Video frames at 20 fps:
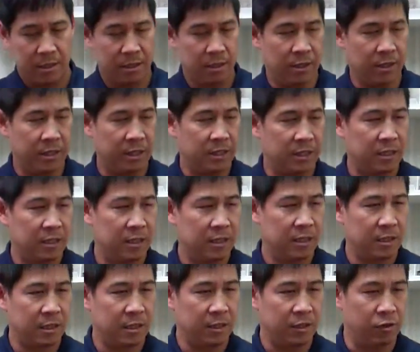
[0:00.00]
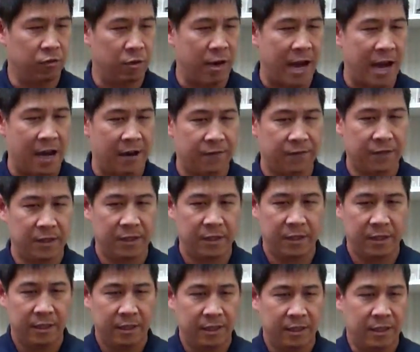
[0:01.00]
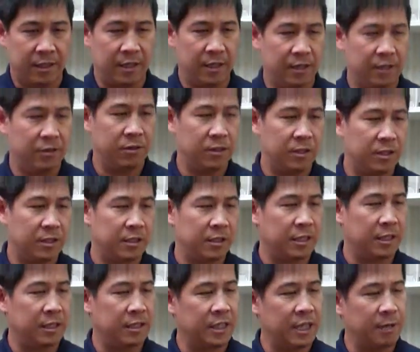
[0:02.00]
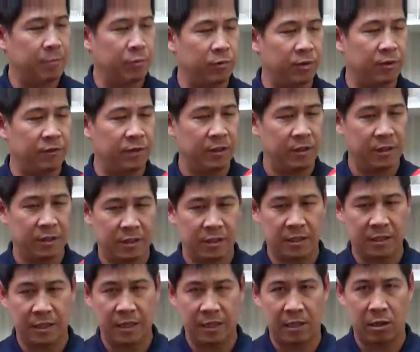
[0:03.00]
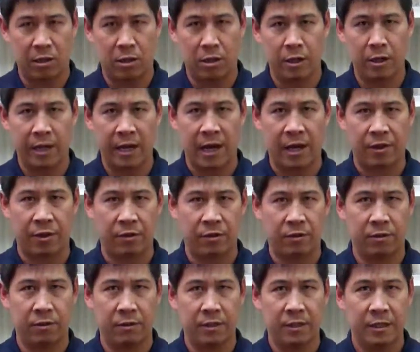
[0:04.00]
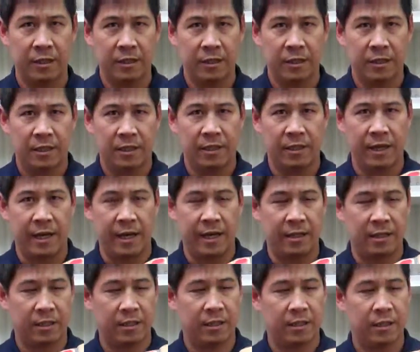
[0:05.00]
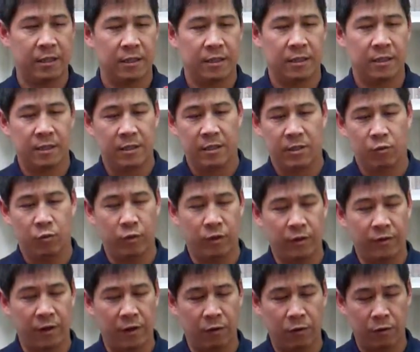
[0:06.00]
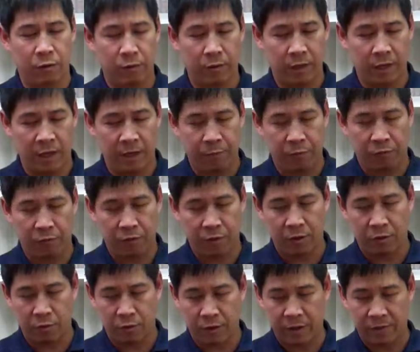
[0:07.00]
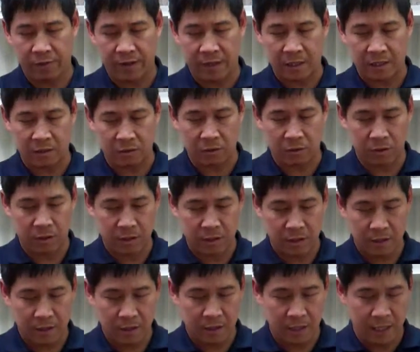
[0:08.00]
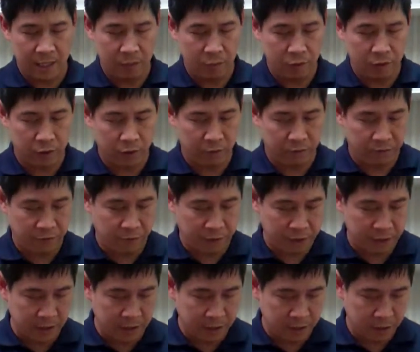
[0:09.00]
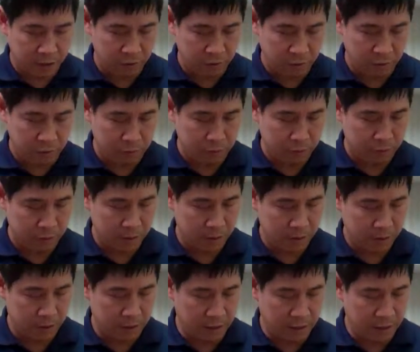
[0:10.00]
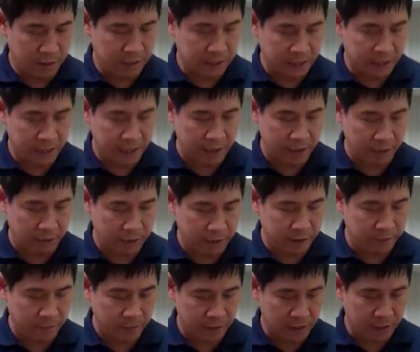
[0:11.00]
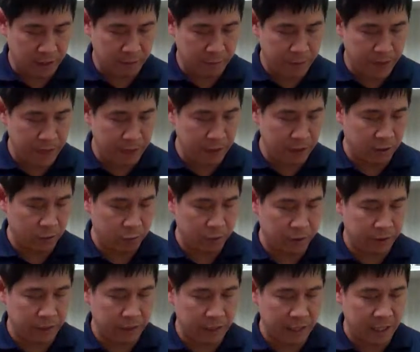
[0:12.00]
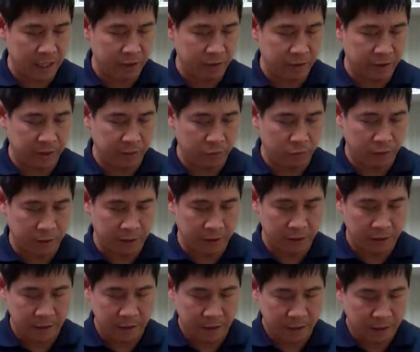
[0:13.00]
this graft. And here is the example of it. This is a long catheter that would go up through the groin vessels and would traverse into the descending aorta, and depending on where this aneurysm was,